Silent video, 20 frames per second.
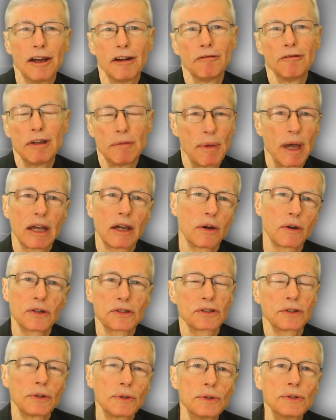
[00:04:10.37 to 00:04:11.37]
We may go to
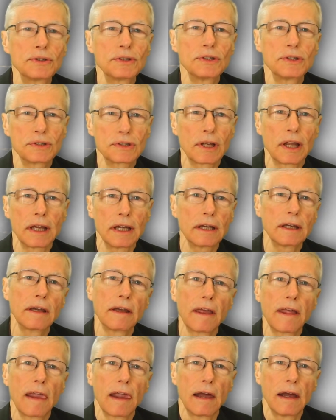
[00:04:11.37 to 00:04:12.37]
solutions like
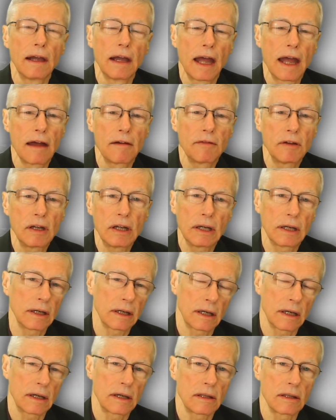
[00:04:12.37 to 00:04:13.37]

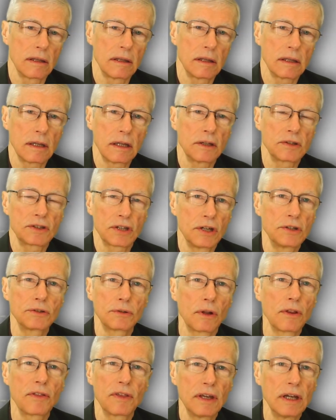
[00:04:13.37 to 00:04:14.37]
having the
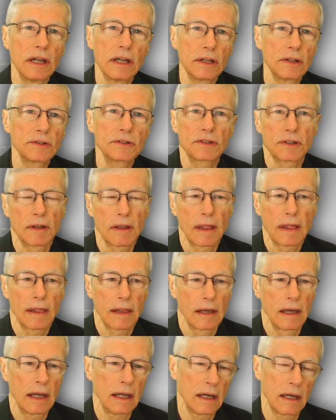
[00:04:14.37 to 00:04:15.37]
essential things
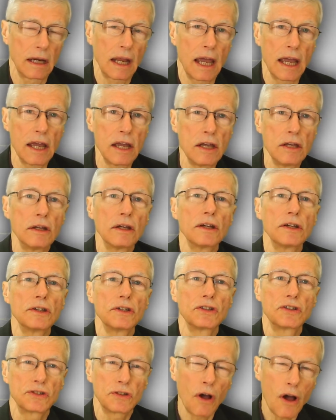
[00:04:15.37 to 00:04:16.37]
in a
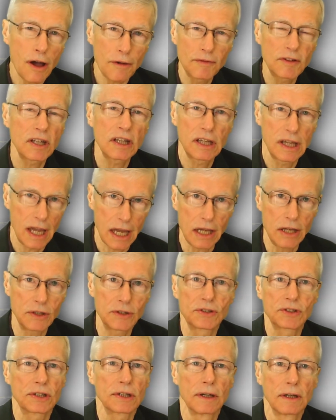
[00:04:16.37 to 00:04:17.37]
soft
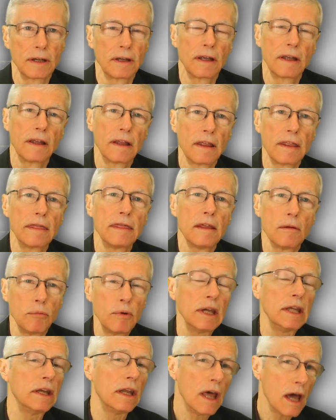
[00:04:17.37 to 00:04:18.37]
case that
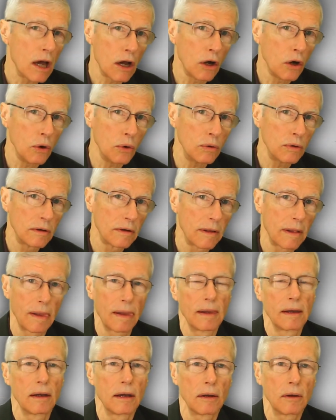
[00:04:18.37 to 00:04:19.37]
we know
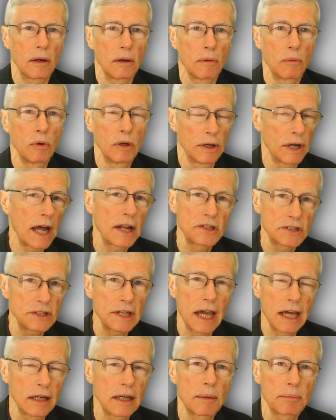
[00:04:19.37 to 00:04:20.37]
will not
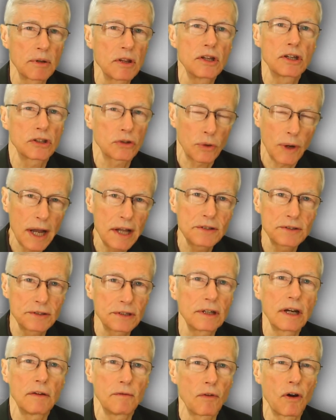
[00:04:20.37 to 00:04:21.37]
stand up to the
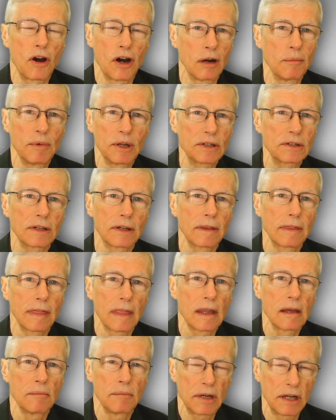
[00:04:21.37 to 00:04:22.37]
transit environment,
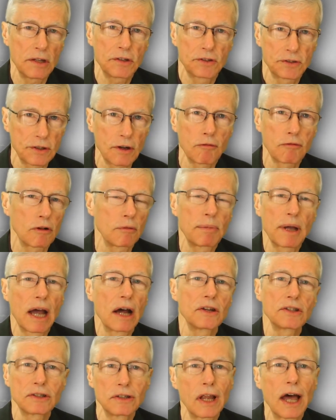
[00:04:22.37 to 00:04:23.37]
but it's several
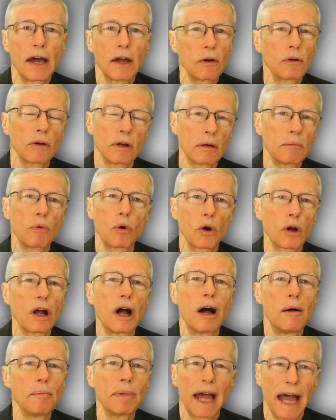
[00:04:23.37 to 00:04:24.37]
pounds lighter and more
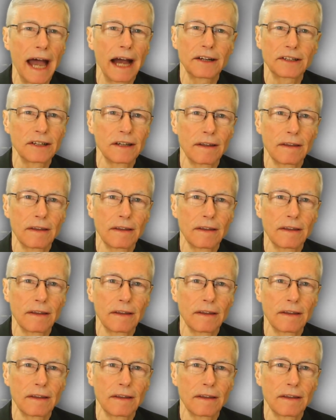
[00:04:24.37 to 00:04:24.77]
compact.